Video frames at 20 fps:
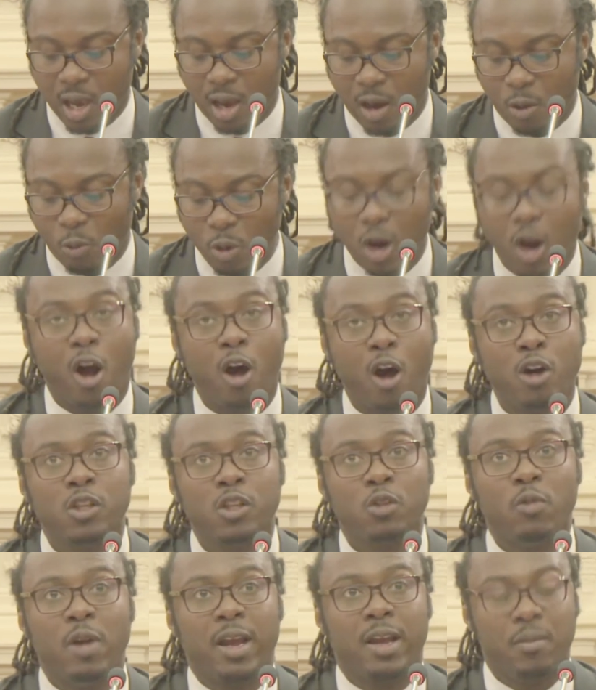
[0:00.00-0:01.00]
We're also
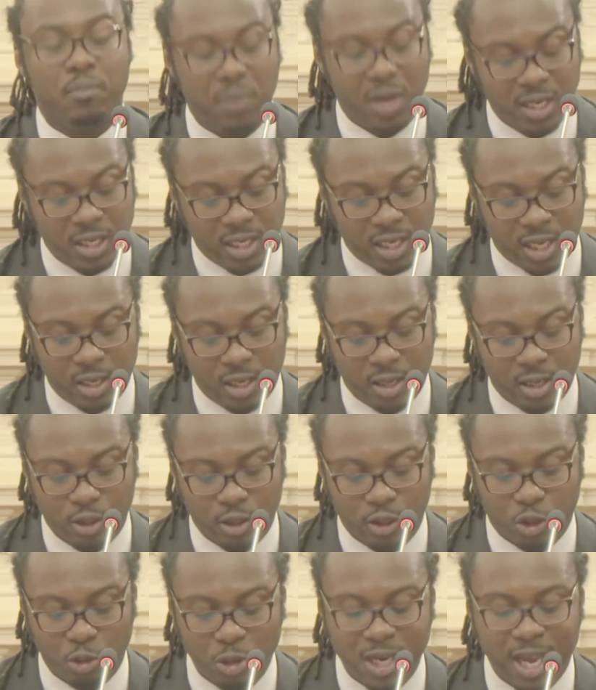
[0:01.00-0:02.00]
recommending
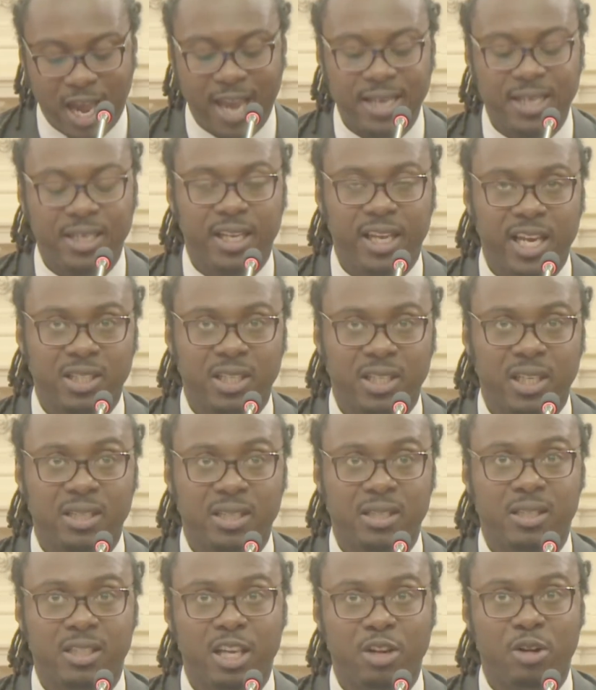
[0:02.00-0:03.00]
3 ideas to
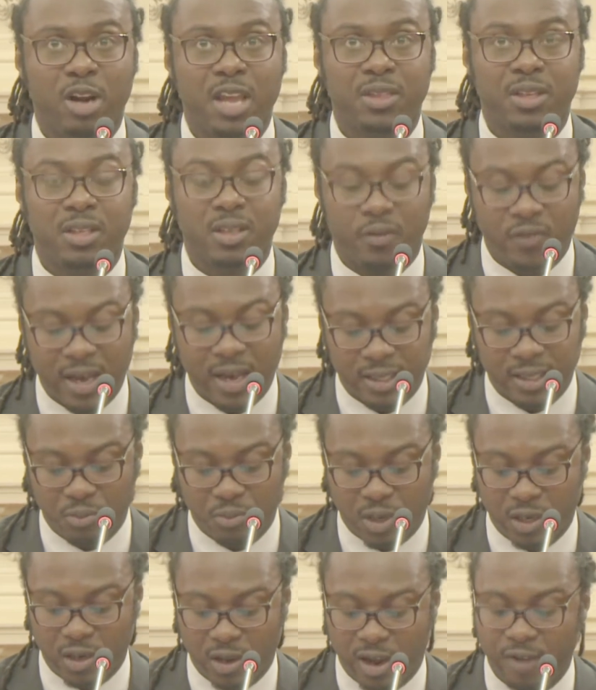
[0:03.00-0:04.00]
consider in the
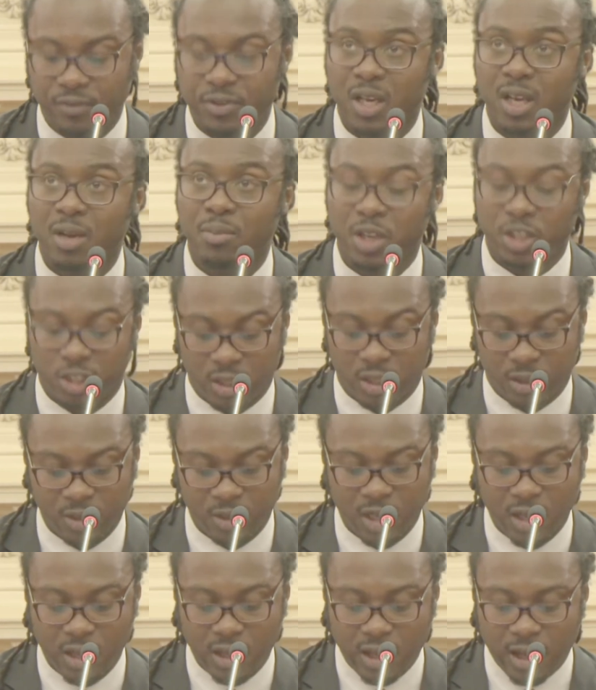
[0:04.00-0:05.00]
development of the commission.
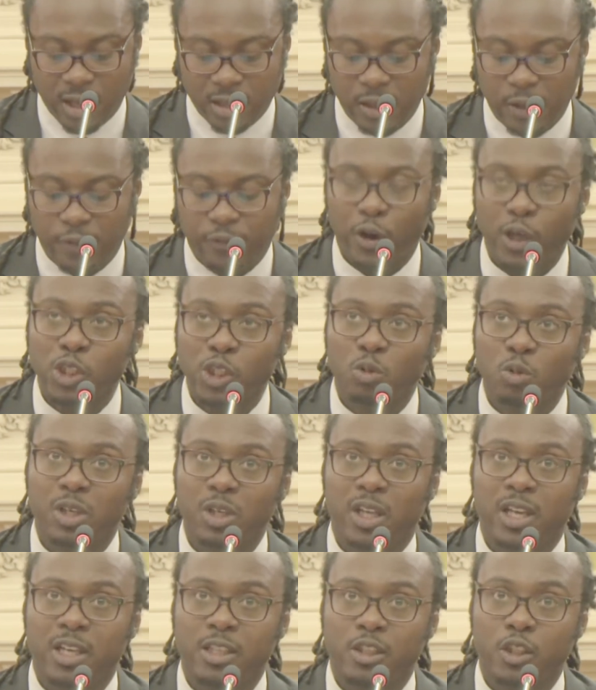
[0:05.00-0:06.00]
The first one
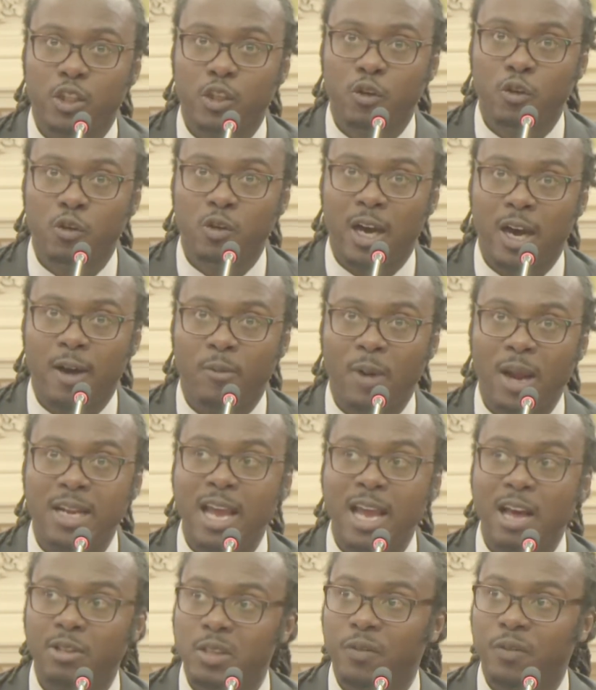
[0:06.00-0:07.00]
is to, right
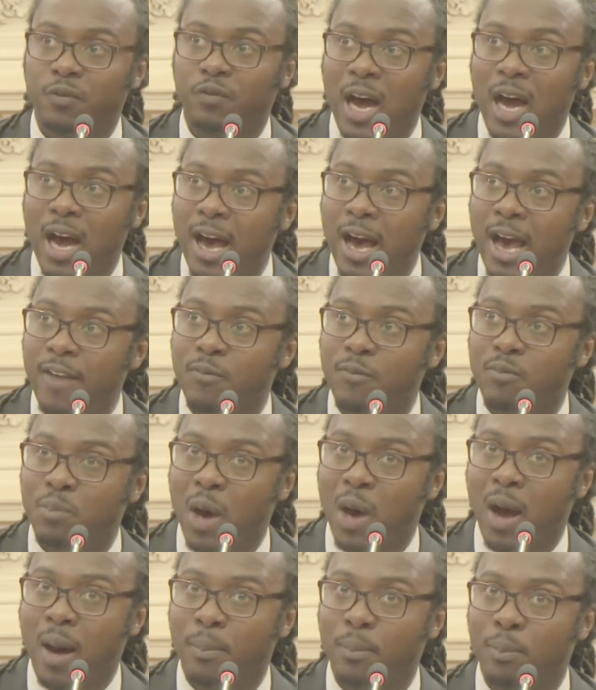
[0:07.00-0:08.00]
now there's 5
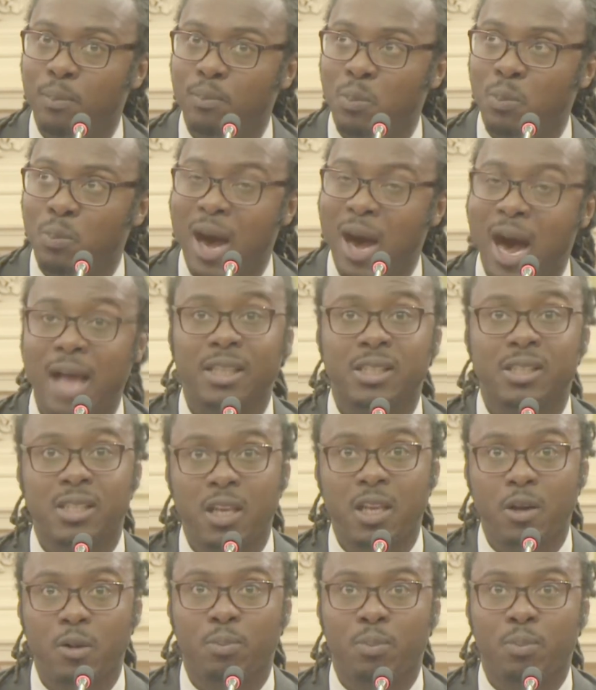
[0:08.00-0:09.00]
policy